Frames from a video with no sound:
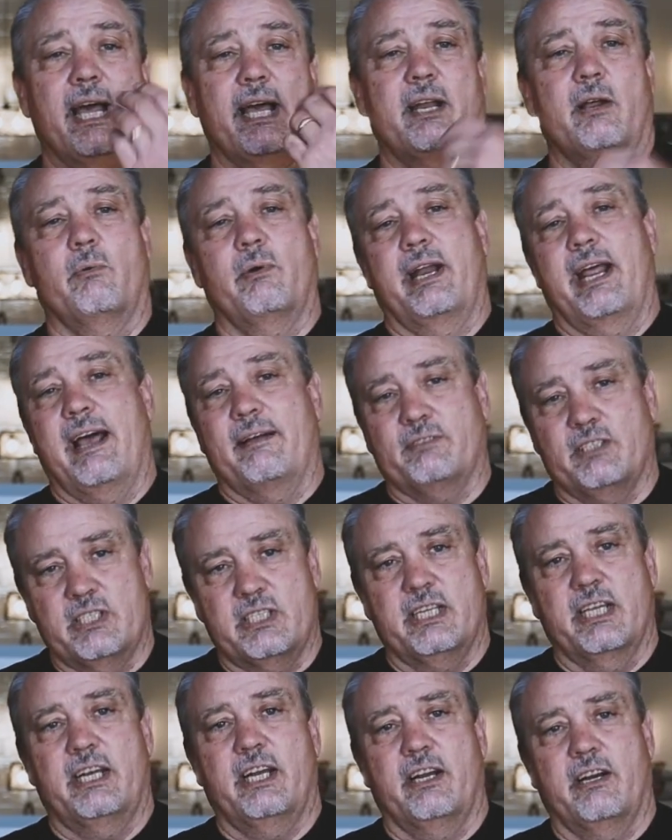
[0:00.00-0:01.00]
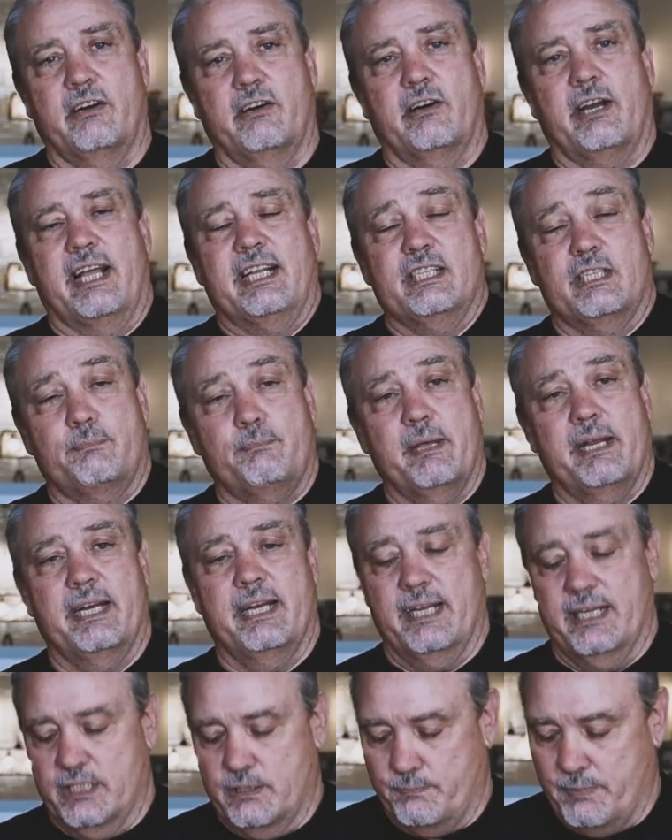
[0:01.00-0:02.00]
I don't want to have to sit here and spin
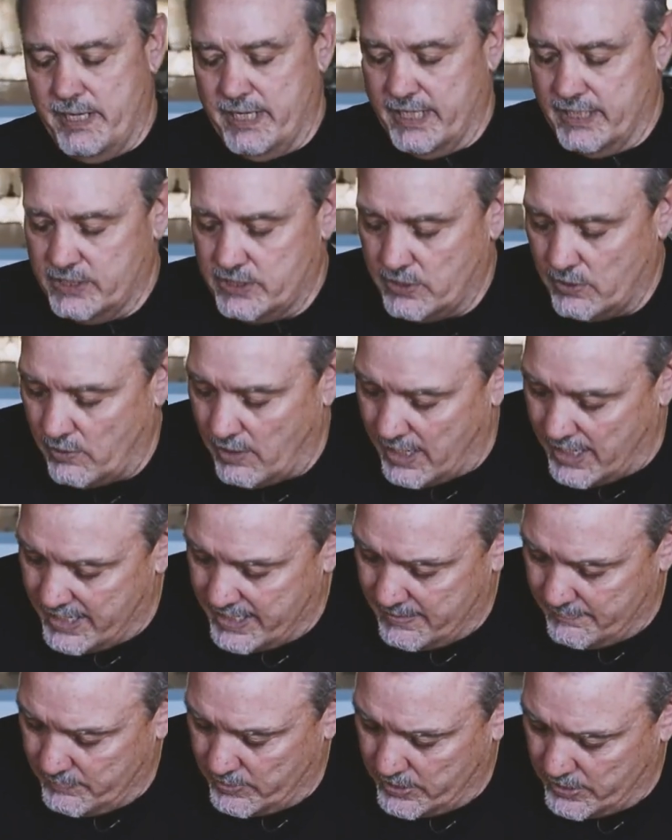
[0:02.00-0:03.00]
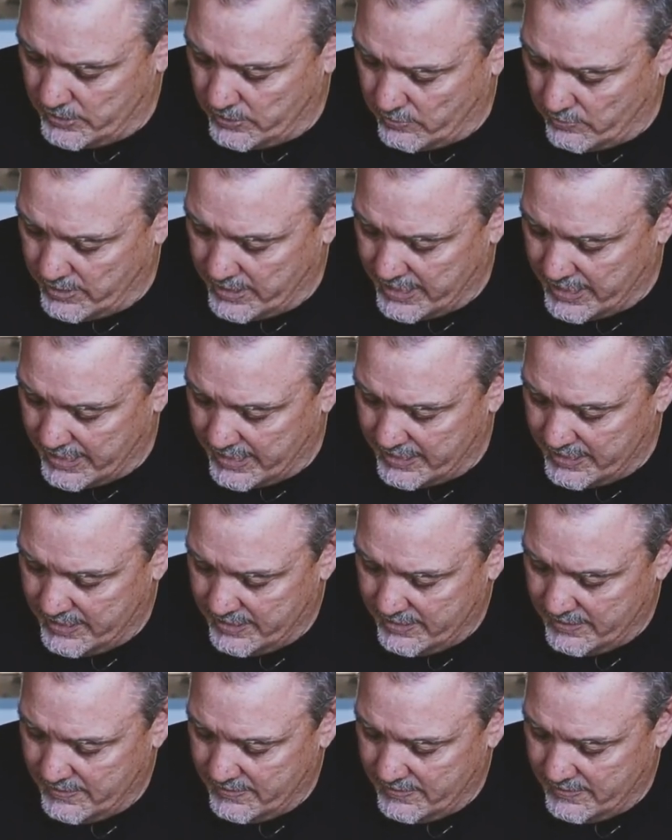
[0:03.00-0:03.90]
it, so I am going to go ahead,